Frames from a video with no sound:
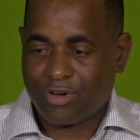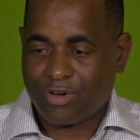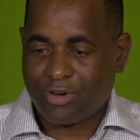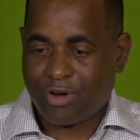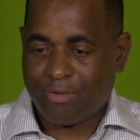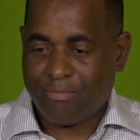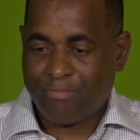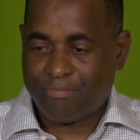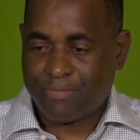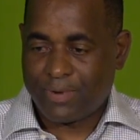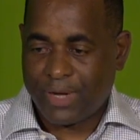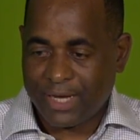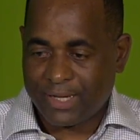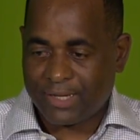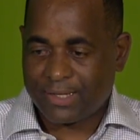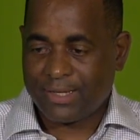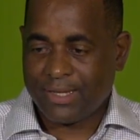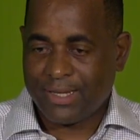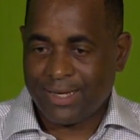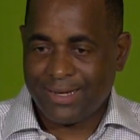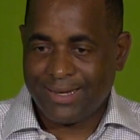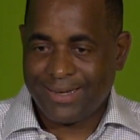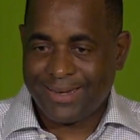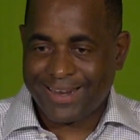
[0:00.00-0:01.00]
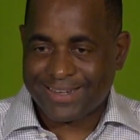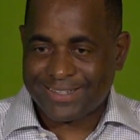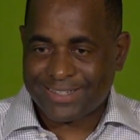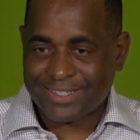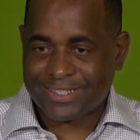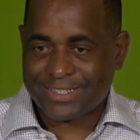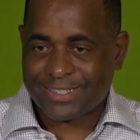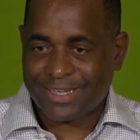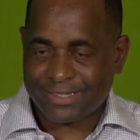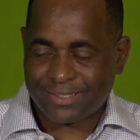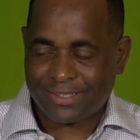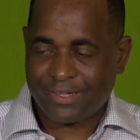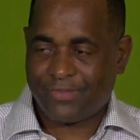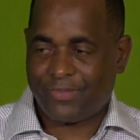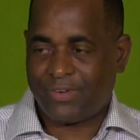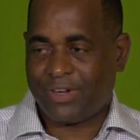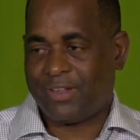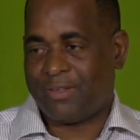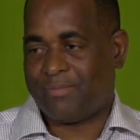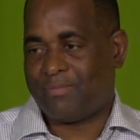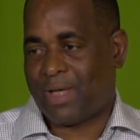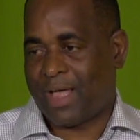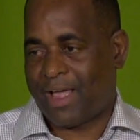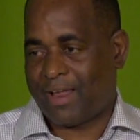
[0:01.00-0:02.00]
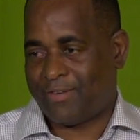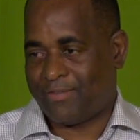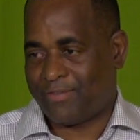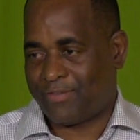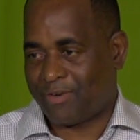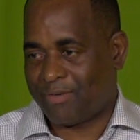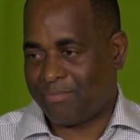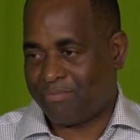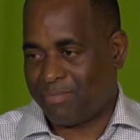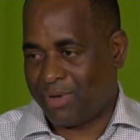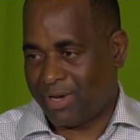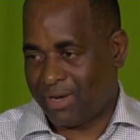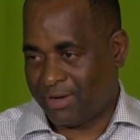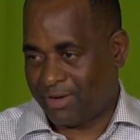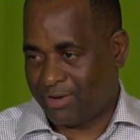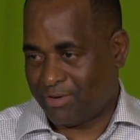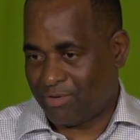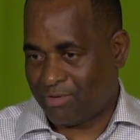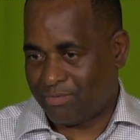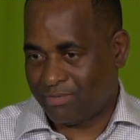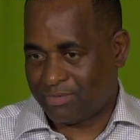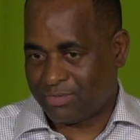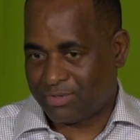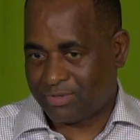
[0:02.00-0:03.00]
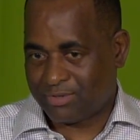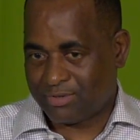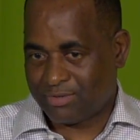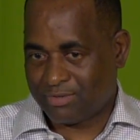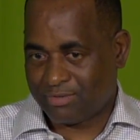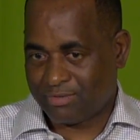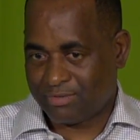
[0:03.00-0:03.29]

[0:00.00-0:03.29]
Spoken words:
completely legislatively ban from building homes